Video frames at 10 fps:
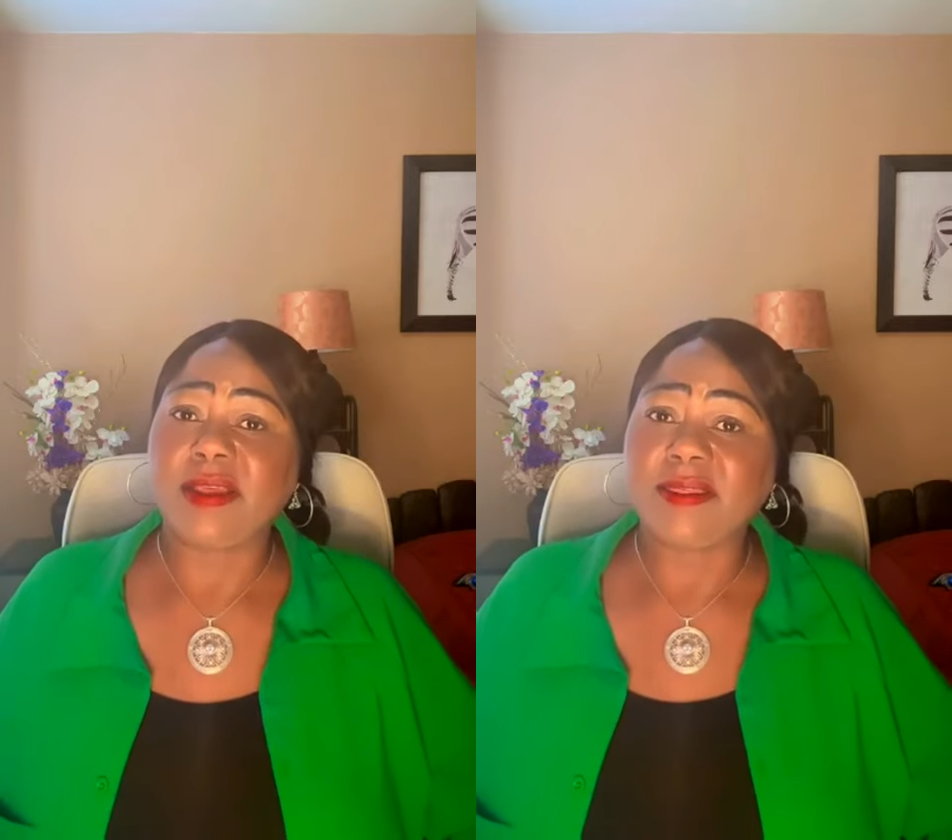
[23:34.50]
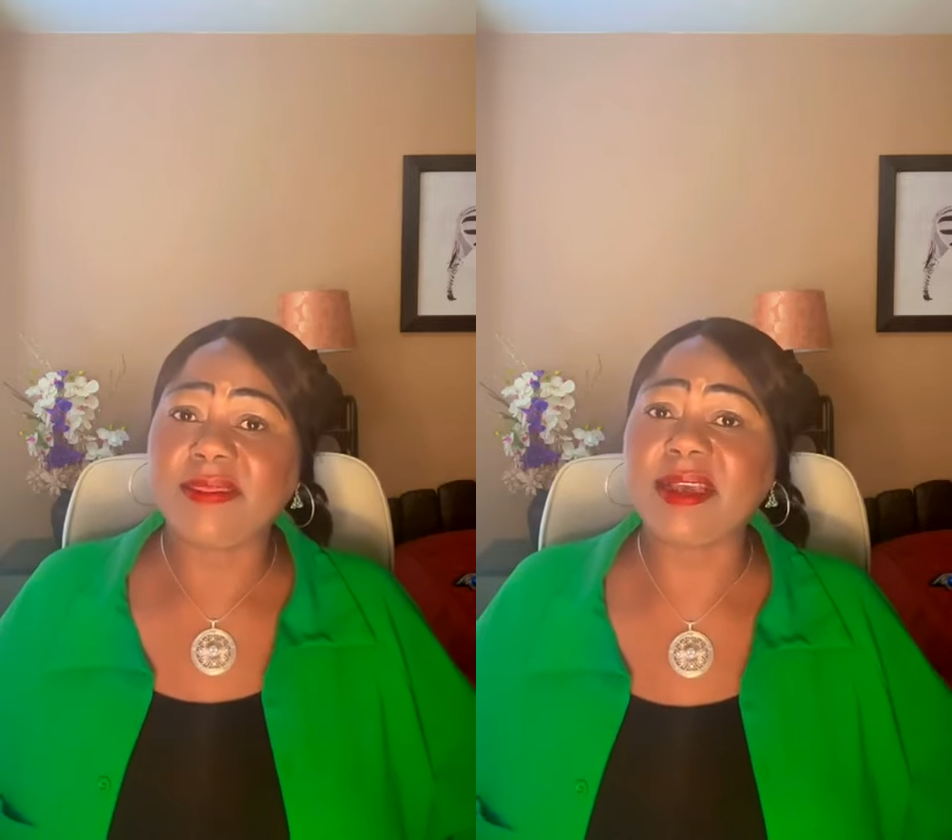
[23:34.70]

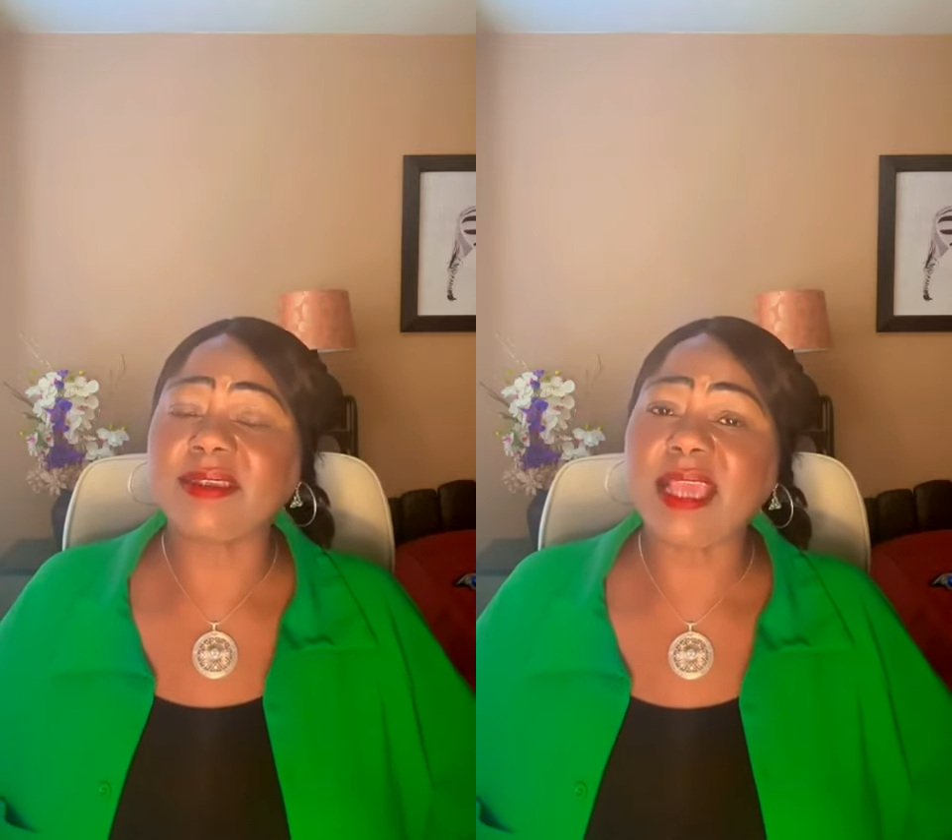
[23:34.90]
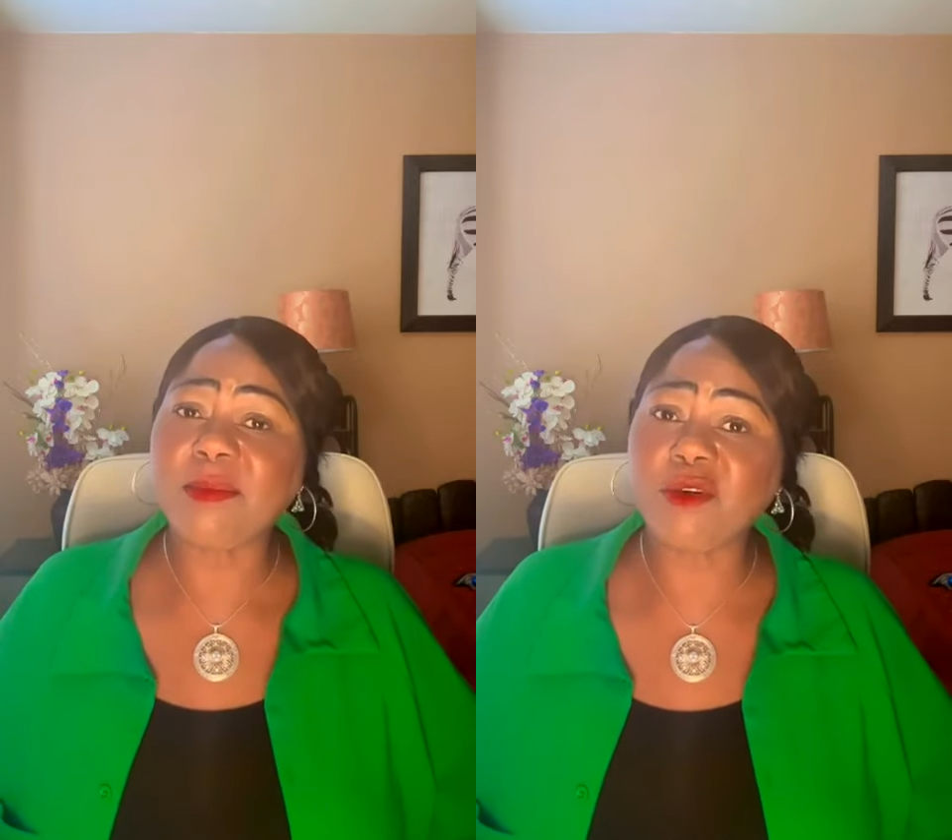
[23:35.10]
the
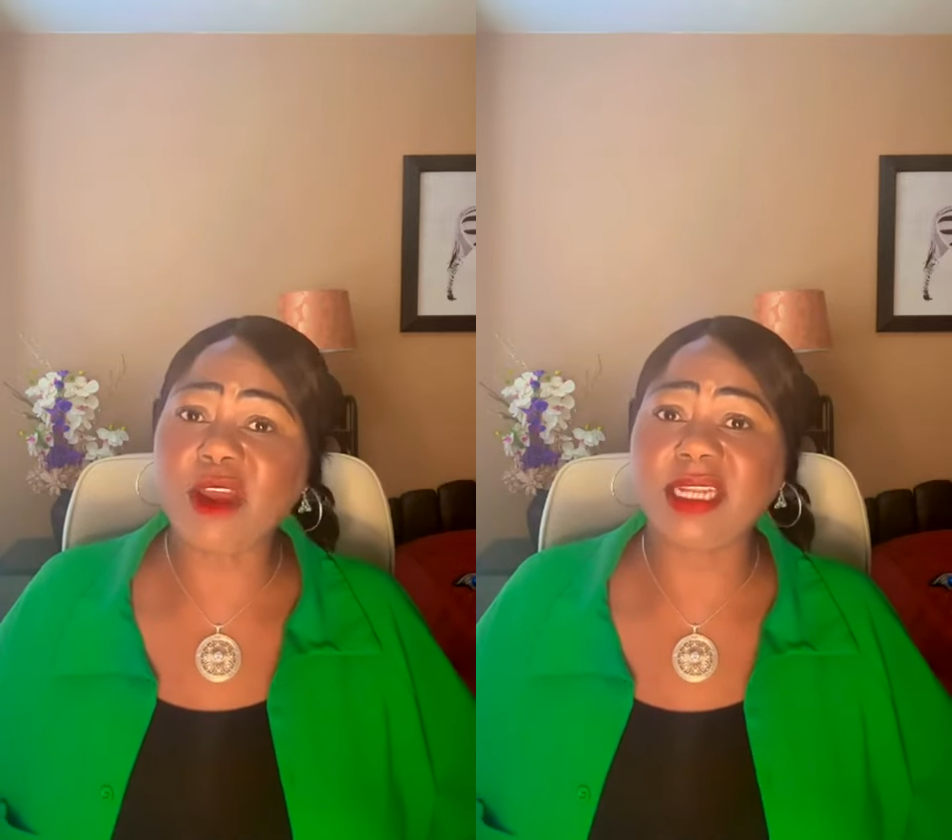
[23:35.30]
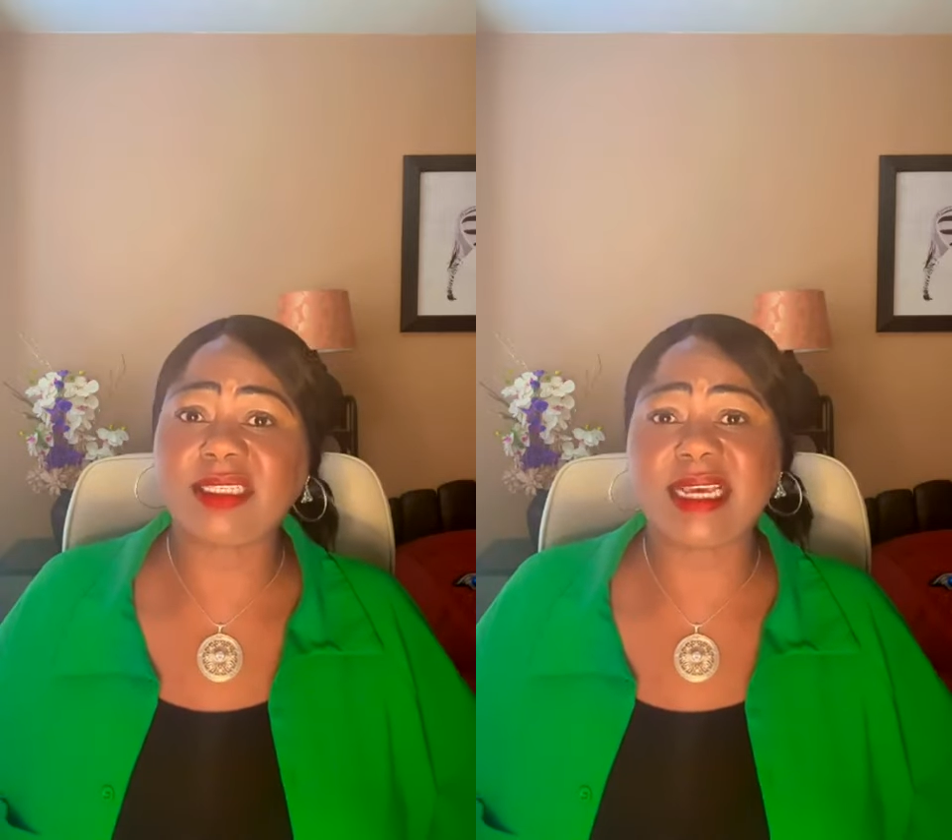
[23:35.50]
same
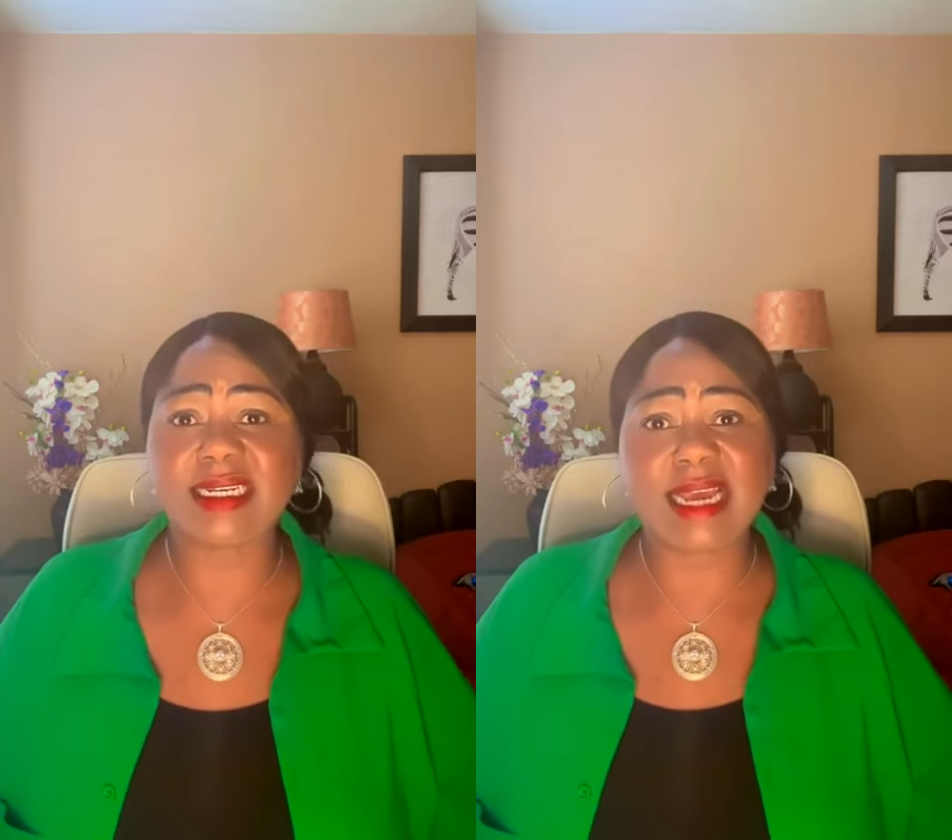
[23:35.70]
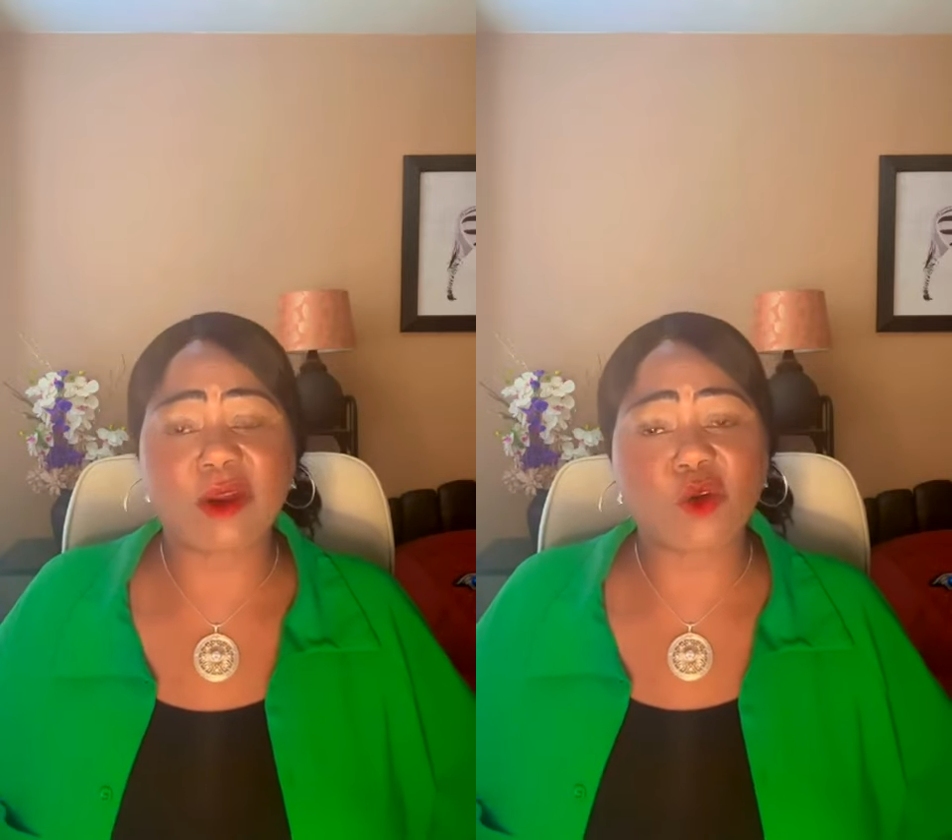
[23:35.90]
rights that
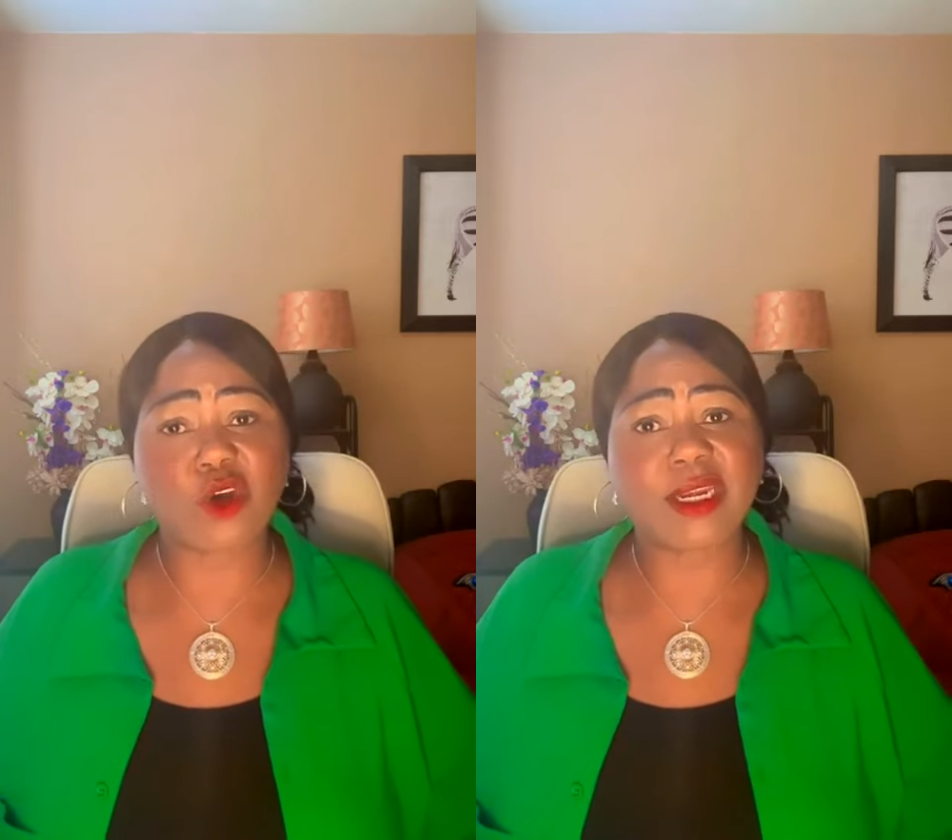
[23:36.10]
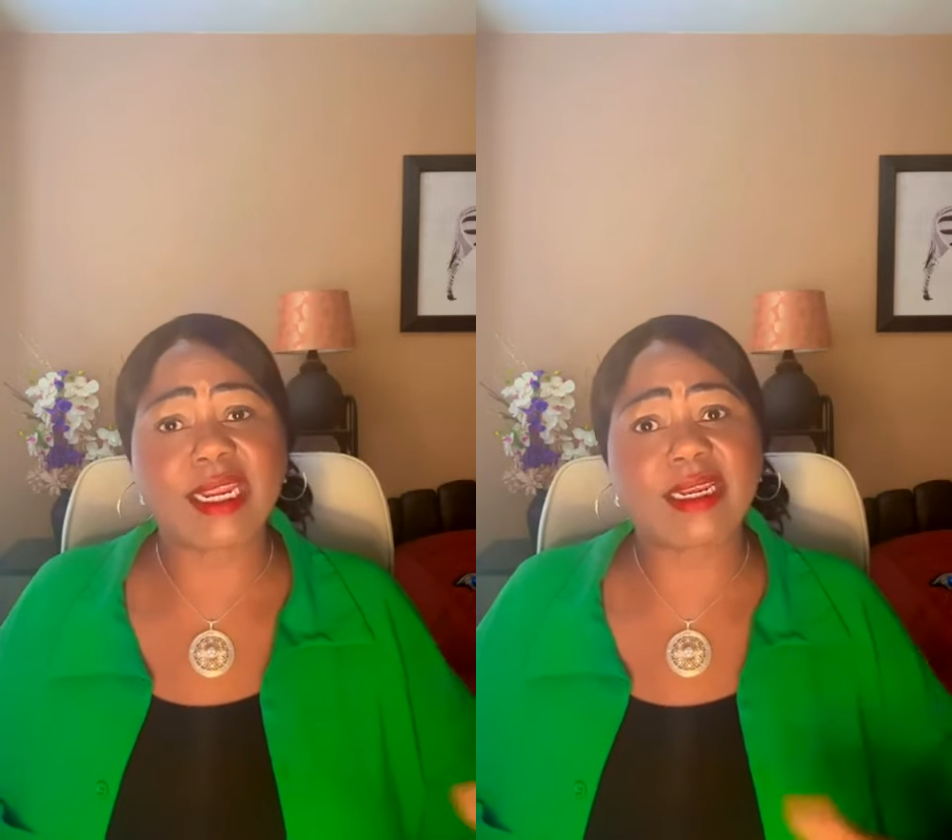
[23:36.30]
are
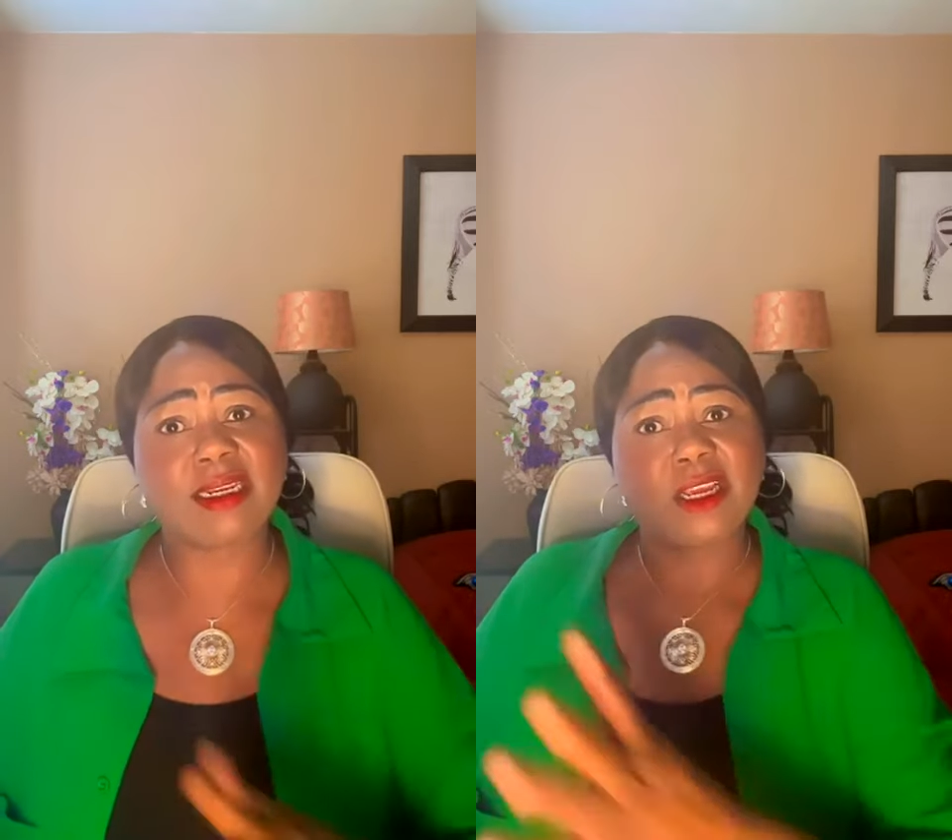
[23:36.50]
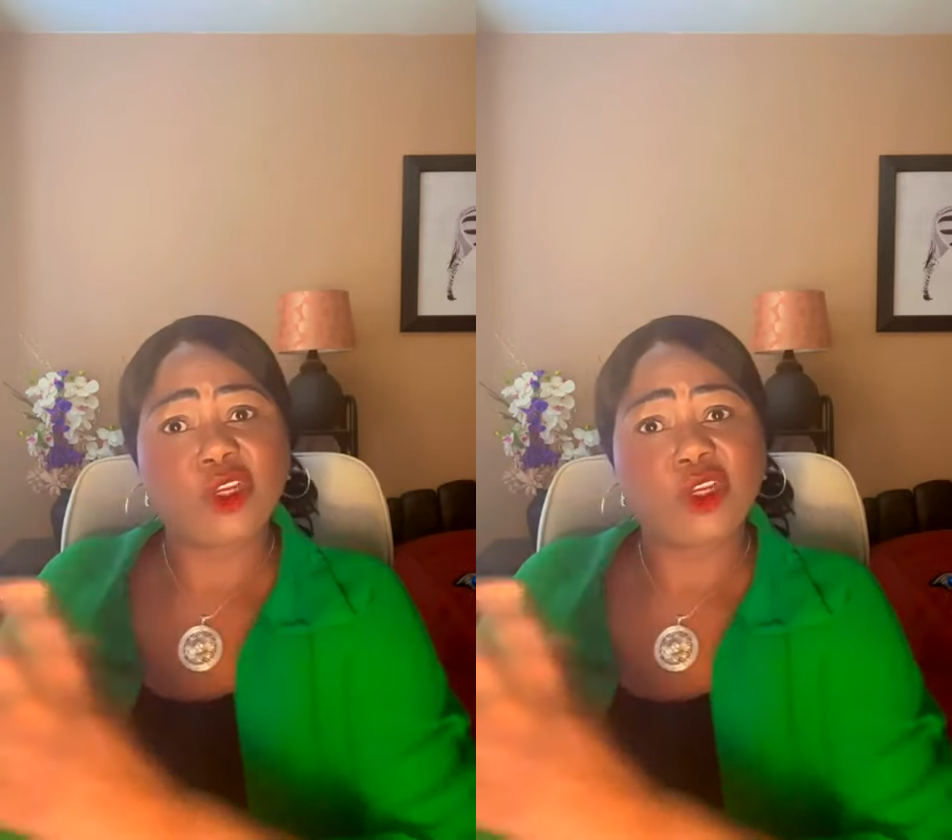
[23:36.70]
accorded